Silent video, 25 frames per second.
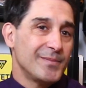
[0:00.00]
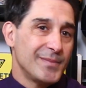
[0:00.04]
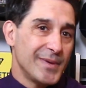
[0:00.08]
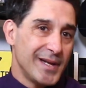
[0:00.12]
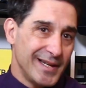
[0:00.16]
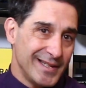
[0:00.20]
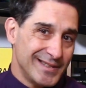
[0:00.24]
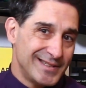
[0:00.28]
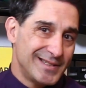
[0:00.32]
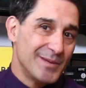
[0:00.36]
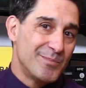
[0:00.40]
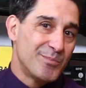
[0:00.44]

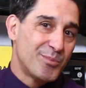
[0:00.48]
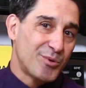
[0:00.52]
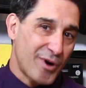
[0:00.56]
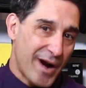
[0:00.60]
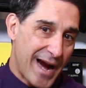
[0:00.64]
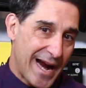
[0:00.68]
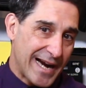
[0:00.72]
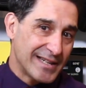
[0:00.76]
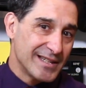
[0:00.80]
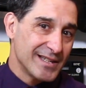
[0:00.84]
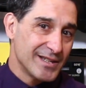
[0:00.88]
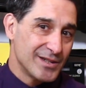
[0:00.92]
Is it
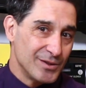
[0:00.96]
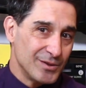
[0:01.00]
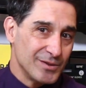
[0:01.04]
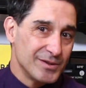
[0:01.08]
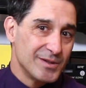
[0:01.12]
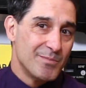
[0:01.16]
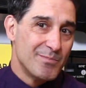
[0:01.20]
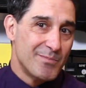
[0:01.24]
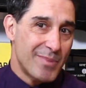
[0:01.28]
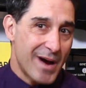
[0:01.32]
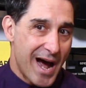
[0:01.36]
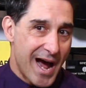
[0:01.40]
practical
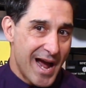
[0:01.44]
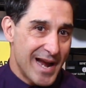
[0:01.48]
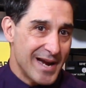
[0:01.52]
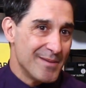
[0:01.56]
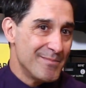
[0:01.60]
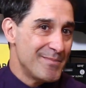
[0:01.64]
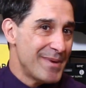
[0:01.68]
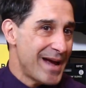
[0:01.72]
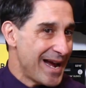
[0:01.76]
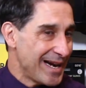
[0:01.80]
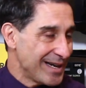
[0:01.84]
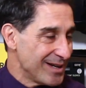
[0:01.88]
to buy a
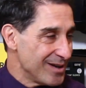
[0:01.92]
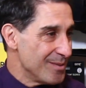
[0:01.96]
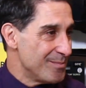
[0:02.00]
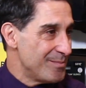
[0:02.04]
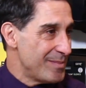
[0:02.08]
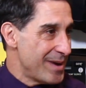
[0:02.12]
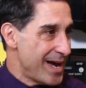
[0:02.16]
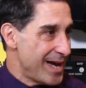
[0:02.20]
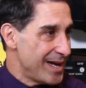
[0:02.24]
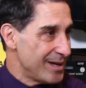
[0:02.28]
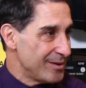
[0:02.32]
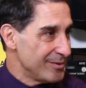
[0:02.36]
backup
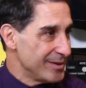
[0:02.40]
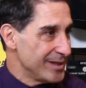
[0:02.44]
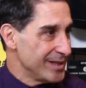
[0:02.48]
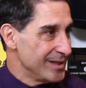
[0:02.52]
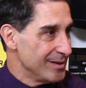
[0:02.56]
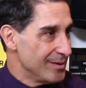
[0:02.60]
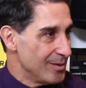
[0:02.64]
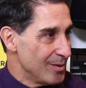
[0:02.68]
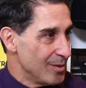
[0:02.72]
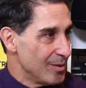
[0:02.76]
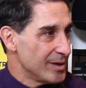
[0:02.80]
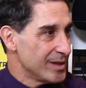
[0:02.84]
battery,
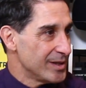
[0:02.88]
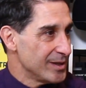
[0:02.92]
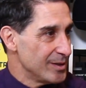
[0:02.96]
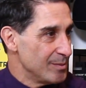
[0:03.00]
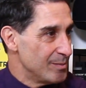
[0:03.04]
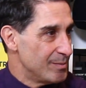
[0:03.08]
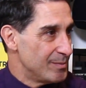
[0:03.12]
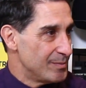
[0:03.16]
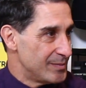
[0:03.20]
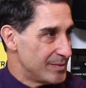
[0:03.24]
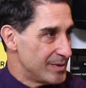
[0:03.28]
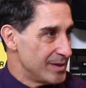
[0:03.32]
or do
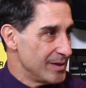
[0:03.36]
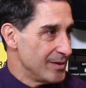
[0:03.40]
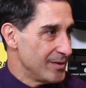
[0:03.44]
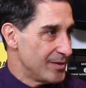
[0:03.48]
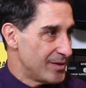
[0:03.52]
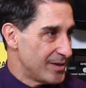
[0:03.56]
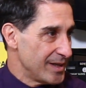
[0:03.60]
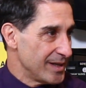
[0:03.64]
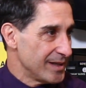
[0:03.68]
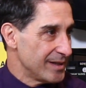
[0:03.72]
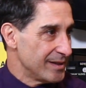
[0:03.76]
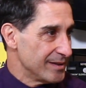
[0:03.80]
you
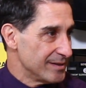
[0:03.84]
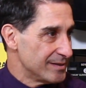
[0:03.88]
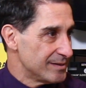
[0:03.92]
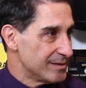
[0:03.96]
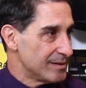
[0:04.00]
think it's...